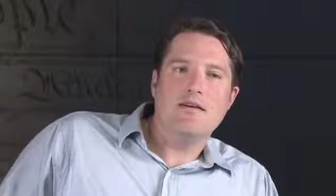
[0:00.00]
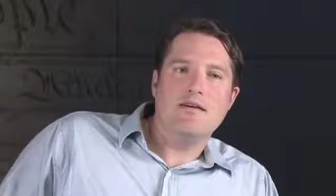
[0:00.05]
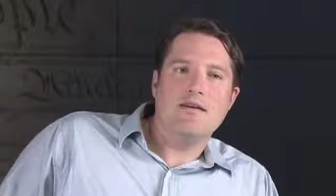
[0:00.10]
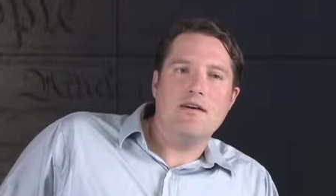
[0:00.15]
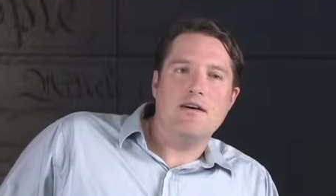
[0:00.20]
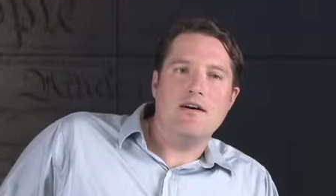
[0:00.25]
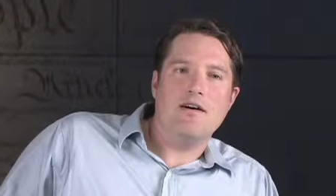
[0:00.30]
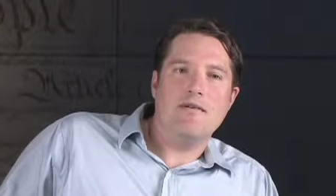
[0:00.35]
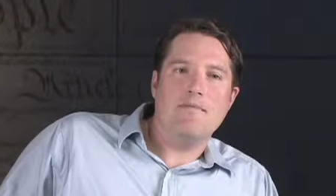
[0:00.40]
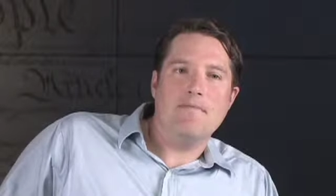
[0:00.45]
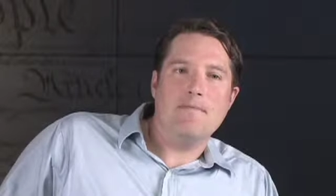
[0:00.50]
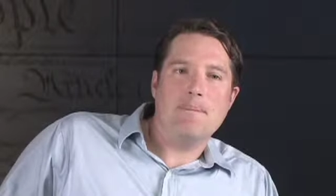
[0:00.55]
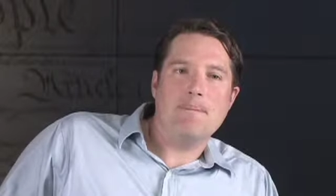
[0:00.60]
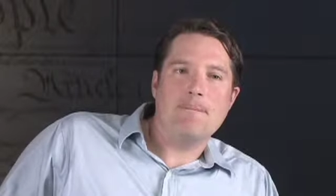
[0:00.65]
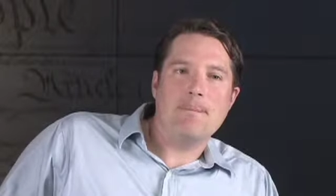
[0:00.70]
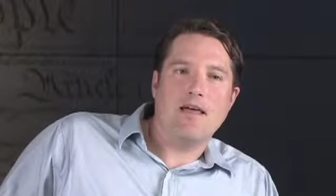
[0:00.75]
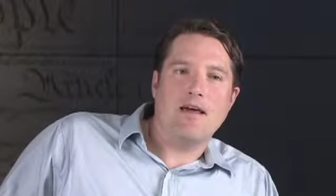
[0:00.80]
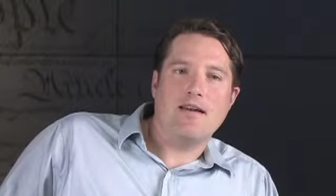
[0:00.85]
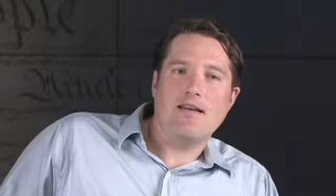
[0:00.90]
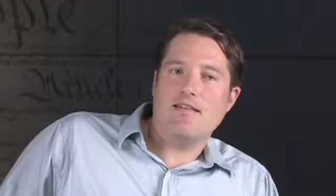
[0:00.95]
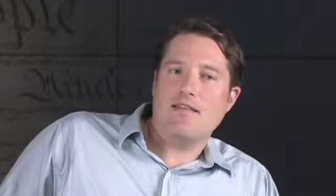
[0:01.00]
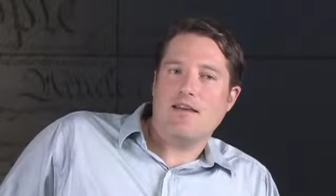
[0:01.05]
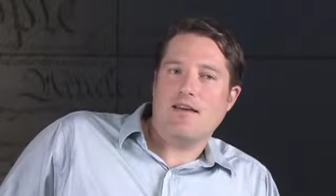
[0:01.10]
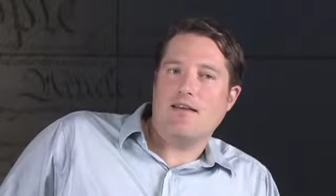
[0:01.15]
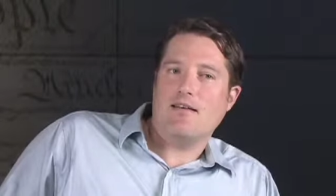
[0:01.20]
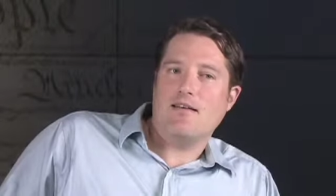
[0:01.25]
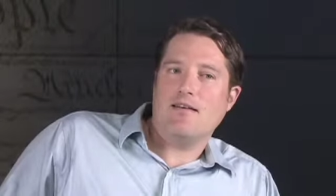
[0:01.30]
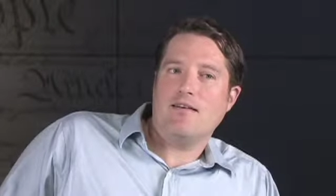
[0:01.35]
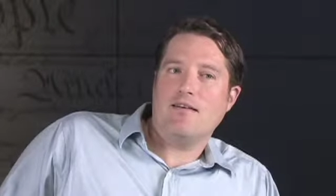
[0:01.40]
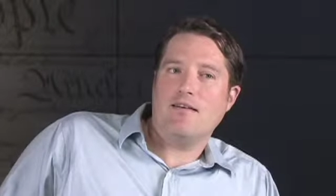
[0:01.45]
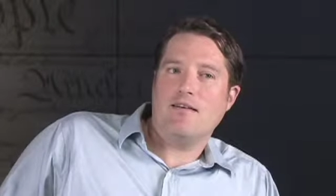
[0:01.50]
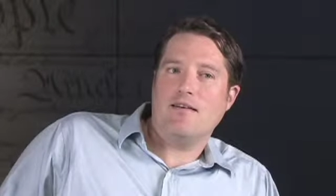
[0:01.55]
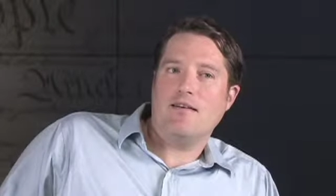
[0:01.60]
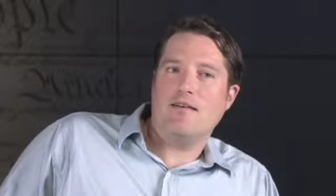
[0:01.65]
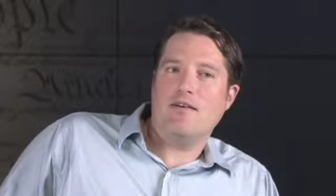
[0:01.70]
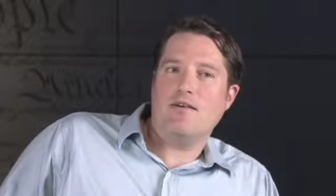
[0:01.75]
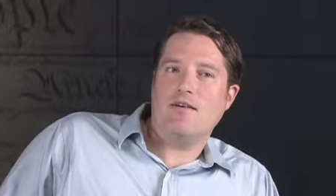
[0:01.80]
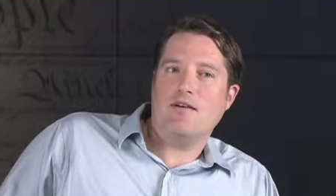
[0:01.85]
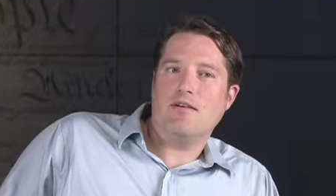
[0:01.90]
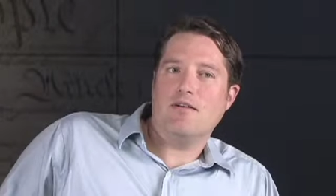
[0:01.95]
And I think,
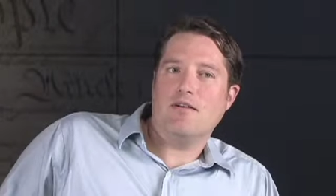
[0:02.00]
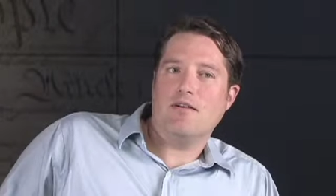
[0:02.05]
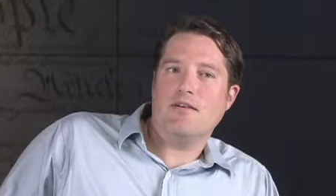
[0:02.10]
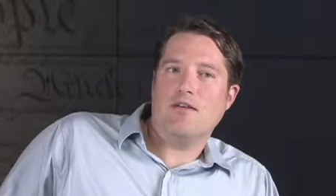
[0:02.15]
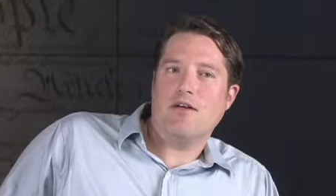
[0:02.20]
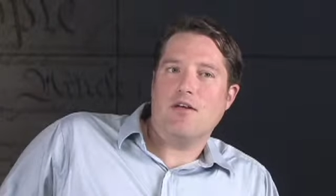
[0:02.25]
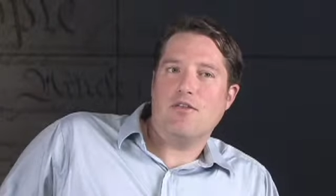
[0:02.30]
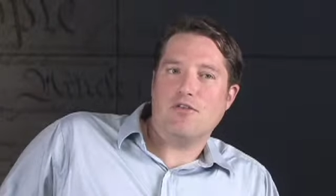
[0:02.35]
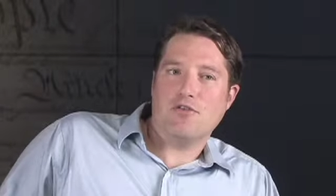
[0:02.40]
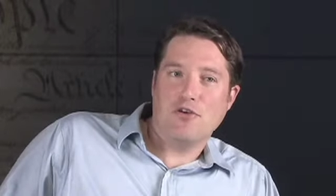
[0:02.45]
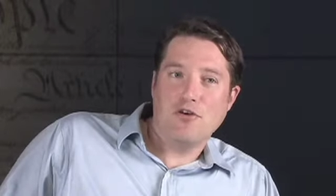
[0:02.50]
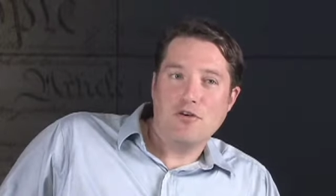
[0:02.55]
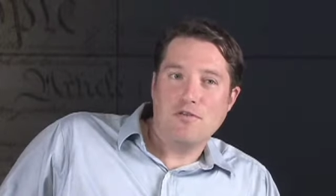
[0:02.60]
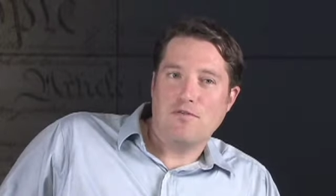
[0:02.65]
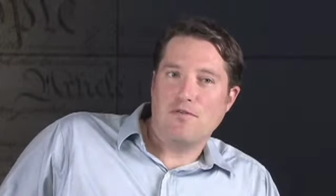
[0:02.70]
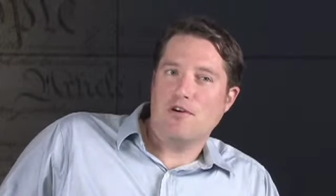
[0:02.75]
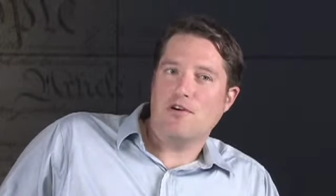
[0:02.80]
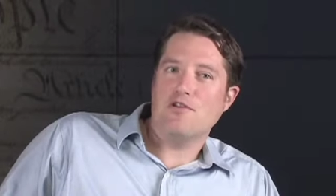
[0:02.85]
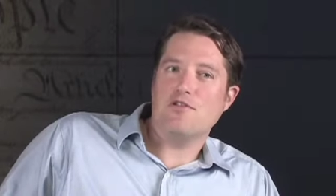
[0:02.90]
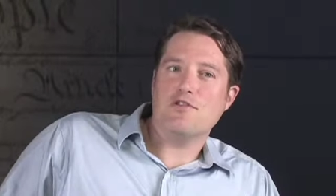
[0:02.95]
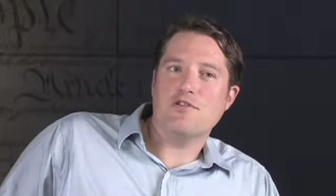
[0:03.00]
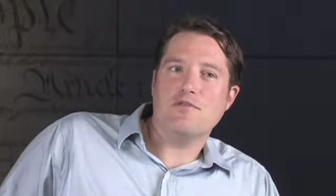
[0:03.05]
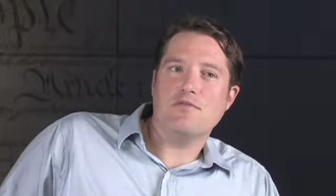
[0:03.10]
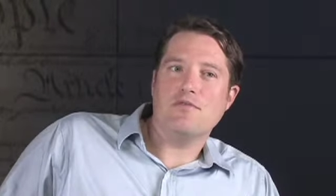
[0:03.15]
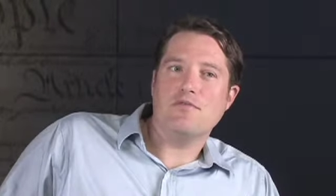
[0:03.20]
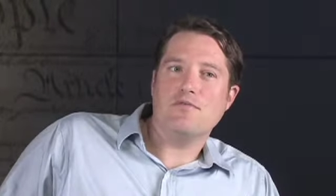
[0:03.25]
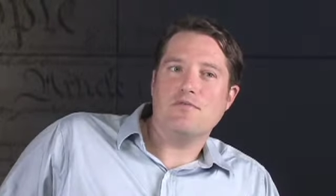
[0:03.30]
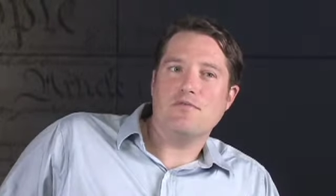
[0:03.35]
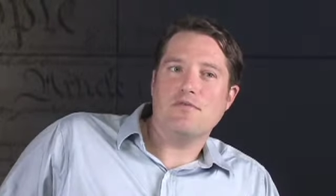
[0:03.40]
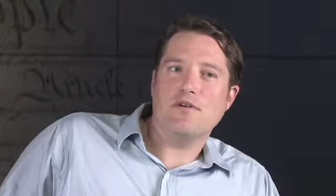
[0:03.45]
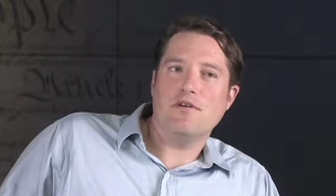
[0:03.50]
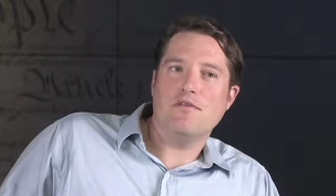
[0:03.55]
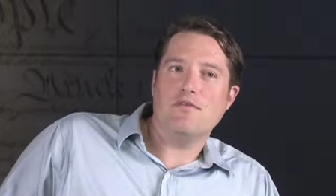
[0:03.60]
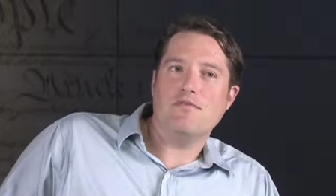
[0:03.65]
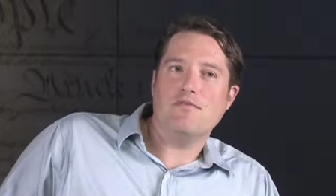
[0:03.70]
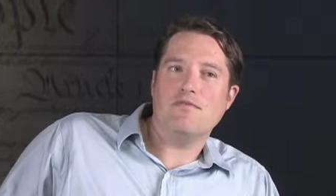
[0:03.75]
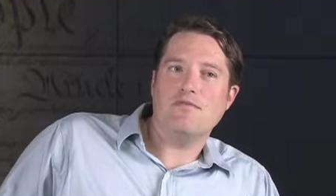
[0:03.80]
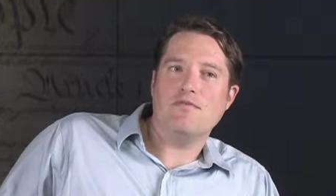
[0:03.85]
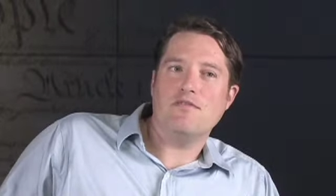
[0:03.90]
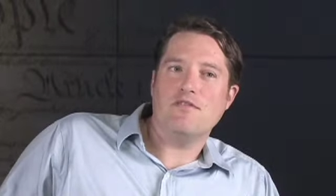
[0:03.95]
a third virtue
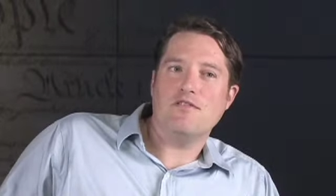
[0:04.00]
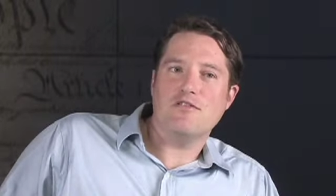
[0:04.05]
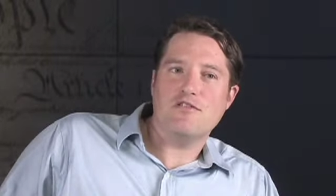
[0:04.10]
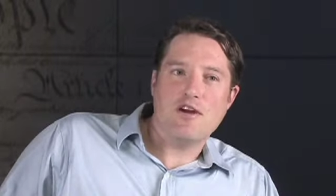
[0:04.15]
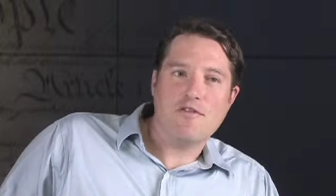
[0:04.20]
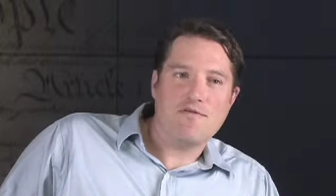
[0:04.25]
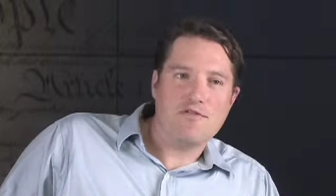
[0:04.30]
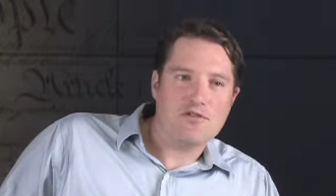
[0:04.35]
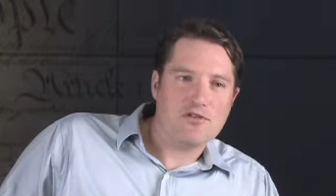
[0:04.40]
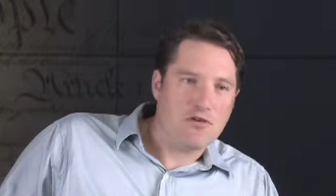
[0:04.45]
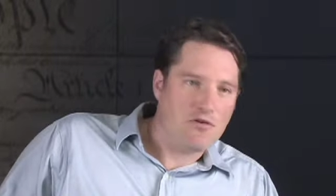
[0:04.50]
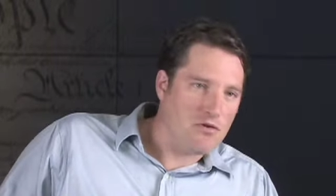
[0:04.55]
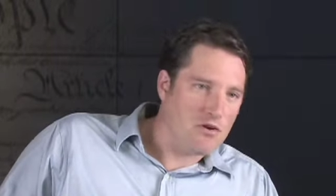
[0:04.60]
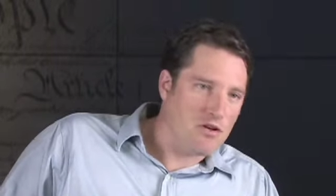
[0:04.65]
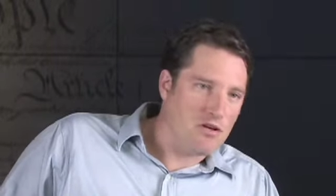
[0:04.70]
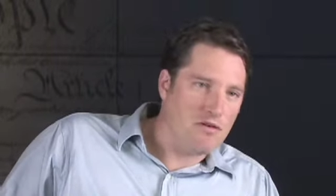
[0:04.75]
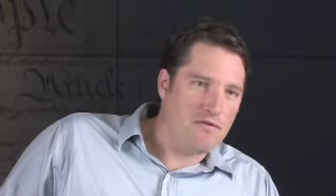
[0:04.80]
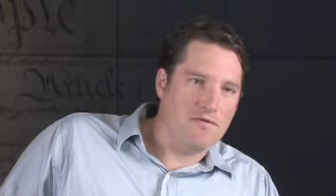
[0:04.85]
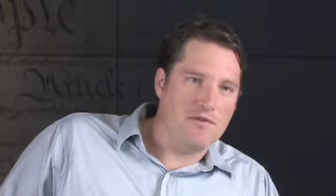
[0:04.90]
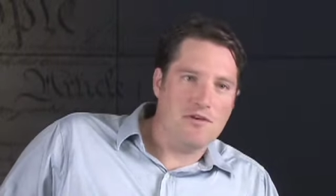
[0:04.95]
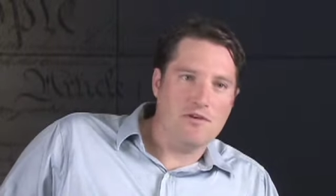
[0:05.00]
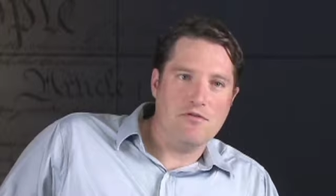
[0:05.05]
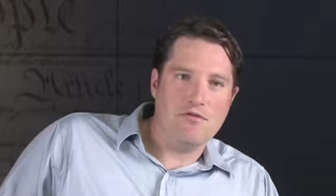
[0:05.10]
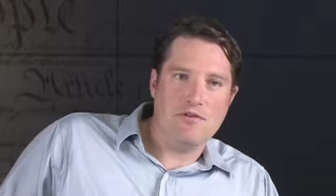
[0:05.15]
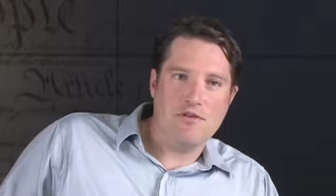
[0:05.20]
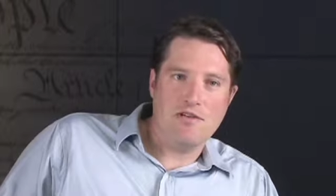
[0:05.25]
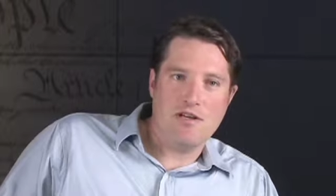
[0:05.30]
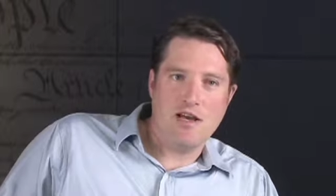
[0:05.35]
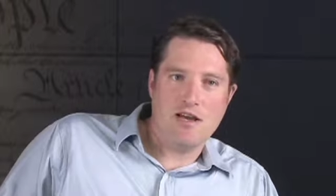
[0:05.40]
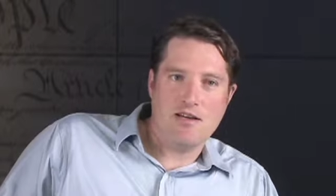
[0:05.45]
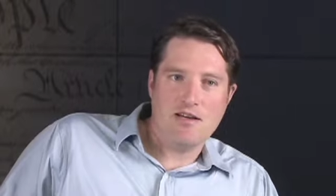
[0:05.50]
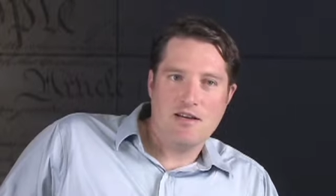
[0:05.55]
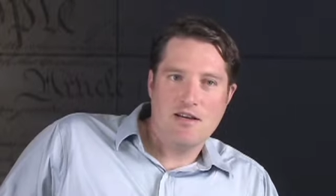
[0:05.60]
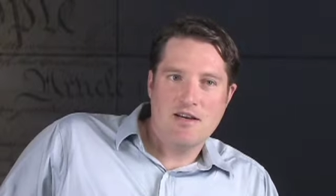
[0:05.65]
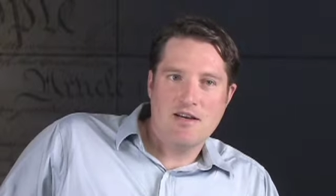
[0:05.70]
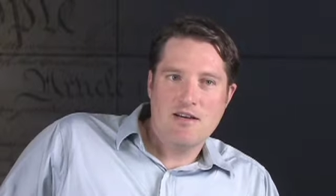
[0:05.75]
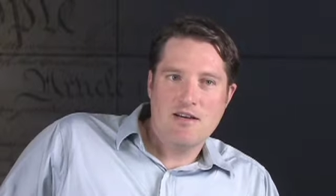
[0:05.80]
of the Jeffersonian view is that,